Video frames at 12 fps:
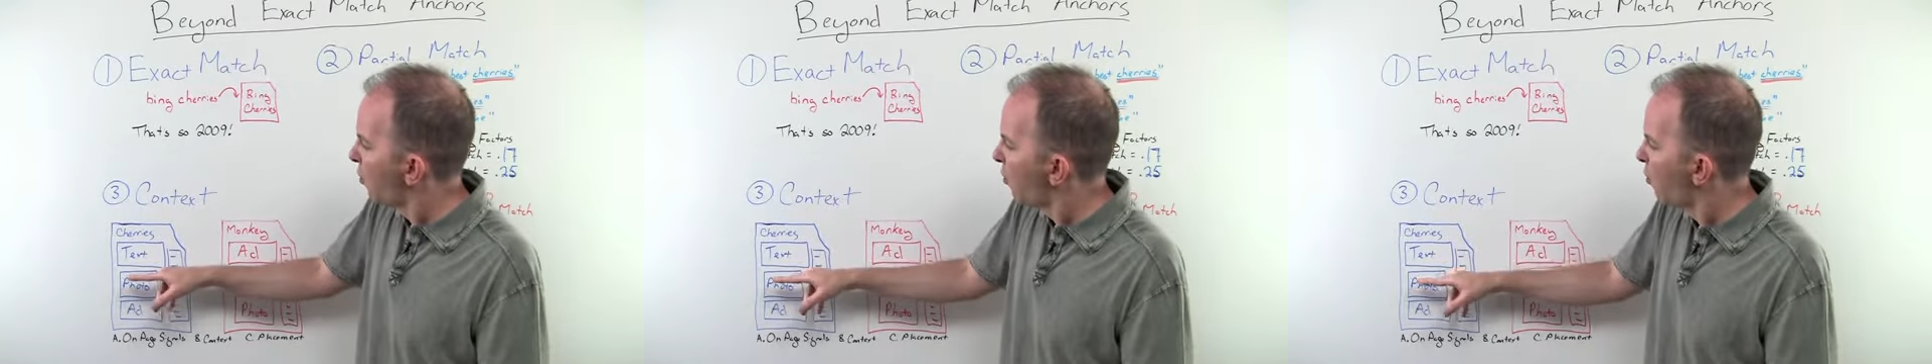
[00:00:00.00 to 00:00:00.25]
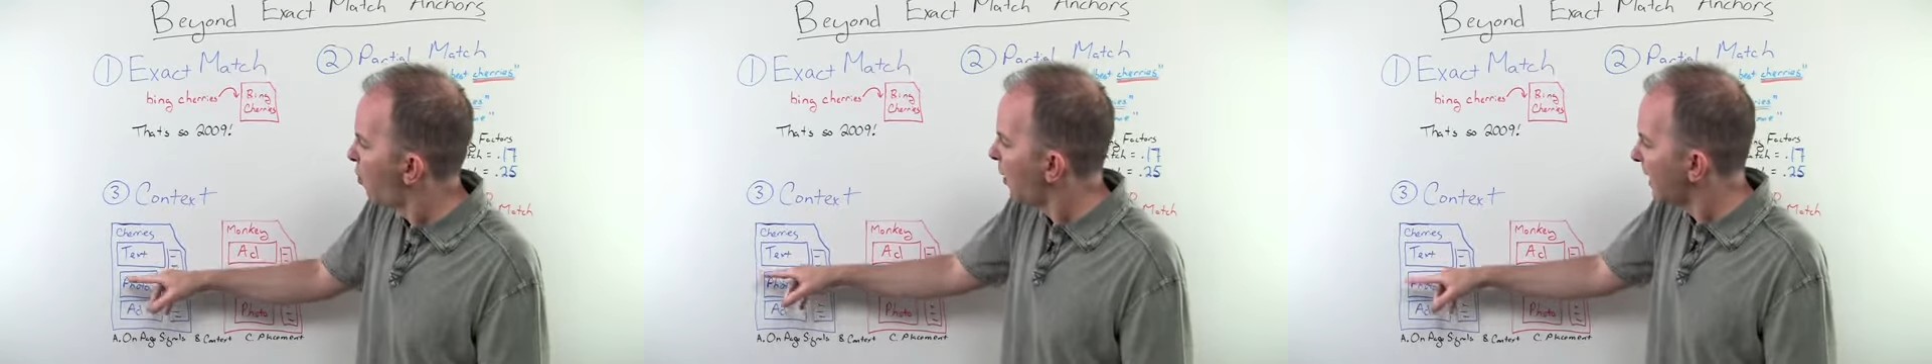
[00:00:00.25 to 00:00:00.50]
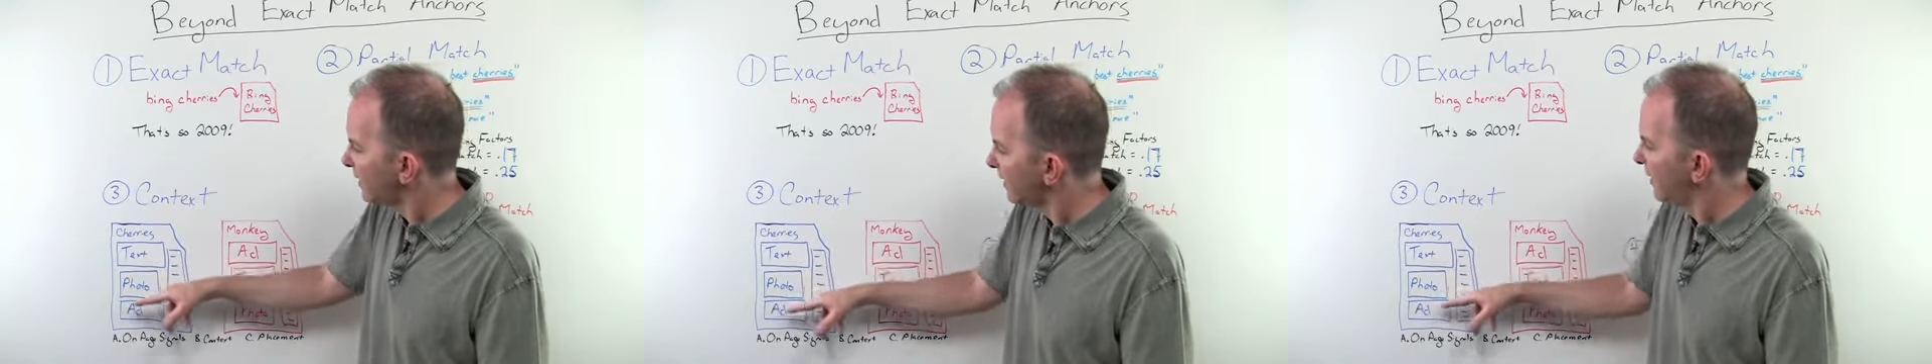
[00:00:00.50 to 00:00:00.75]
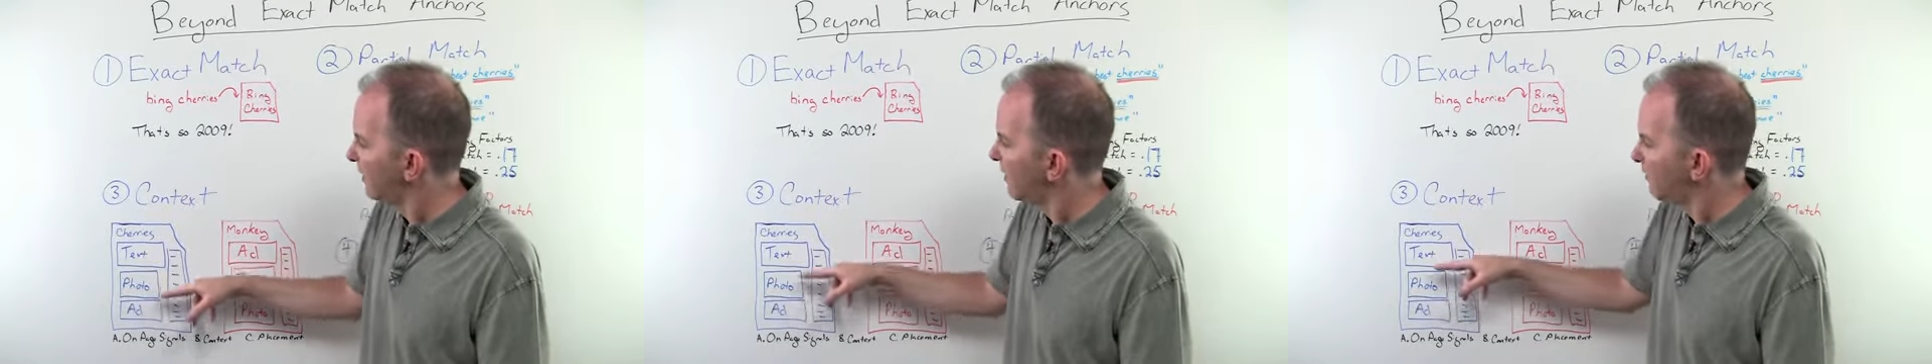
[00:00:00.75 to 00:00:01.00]

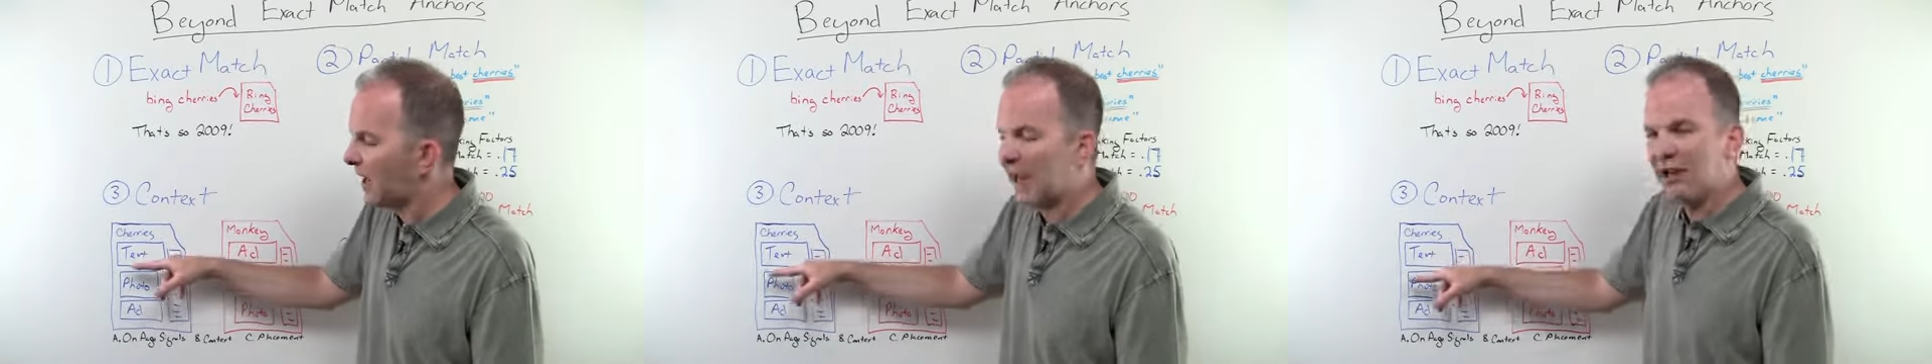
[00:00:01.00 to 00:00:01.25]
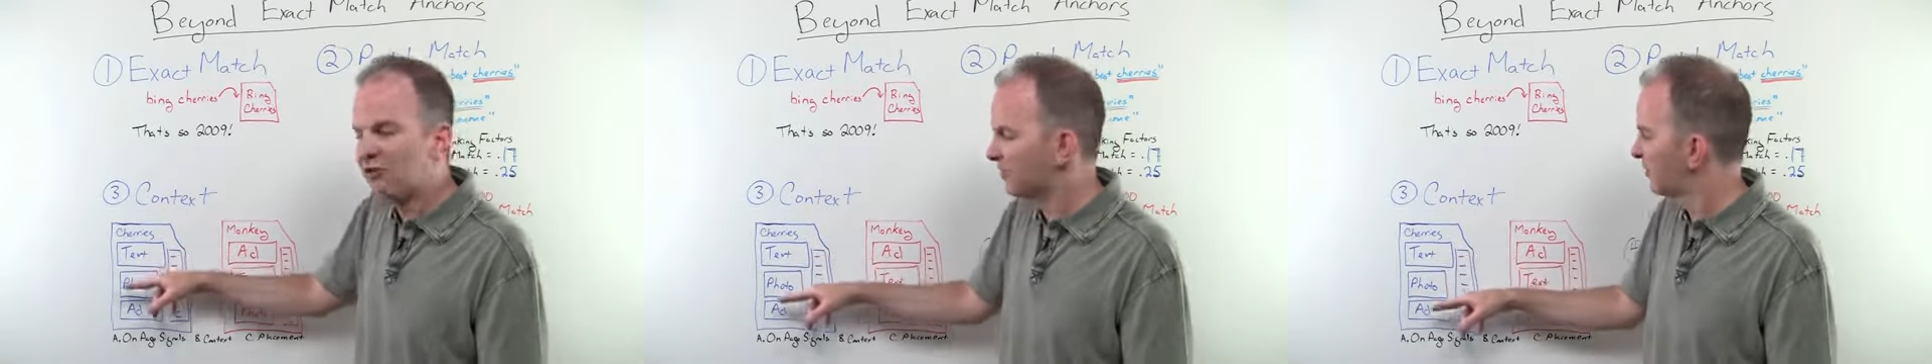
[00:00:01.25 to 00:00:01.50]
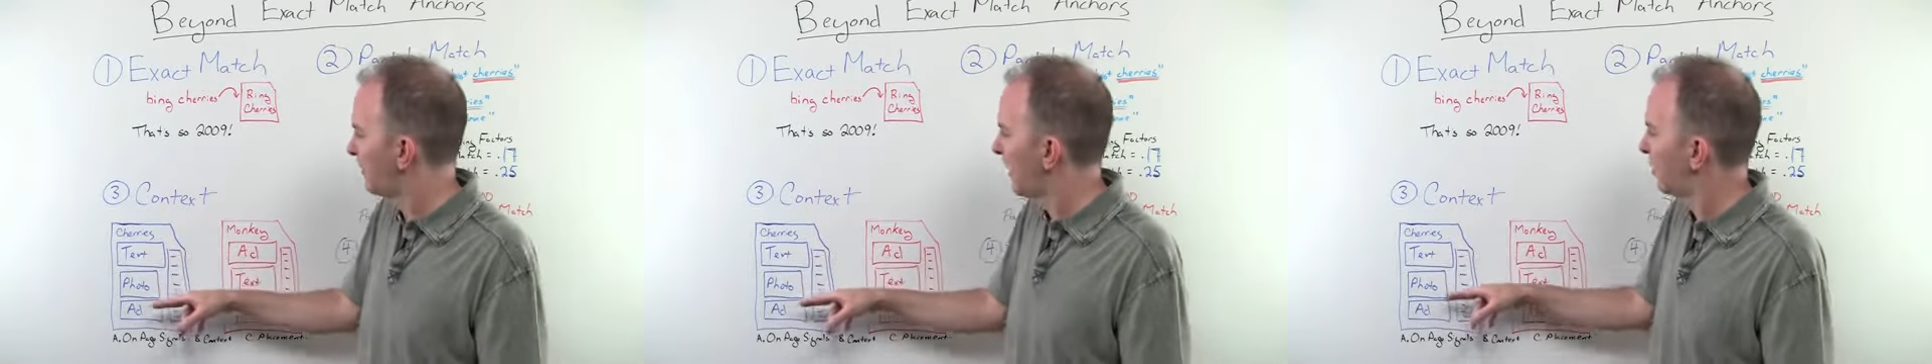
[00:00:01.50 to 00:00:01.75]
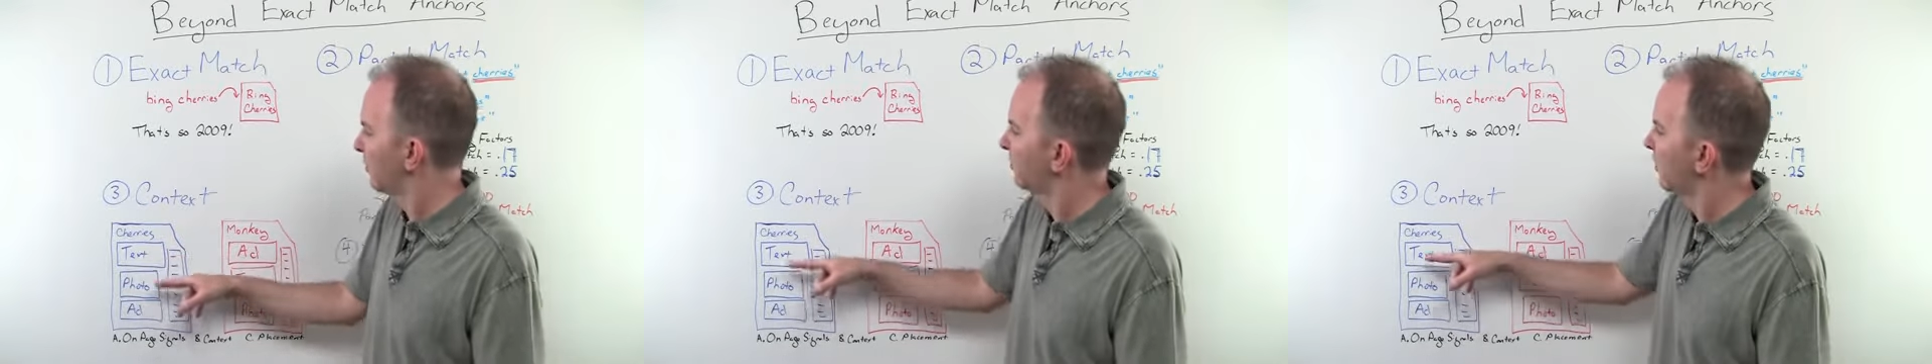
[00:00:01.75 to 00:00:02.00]
what the page is about.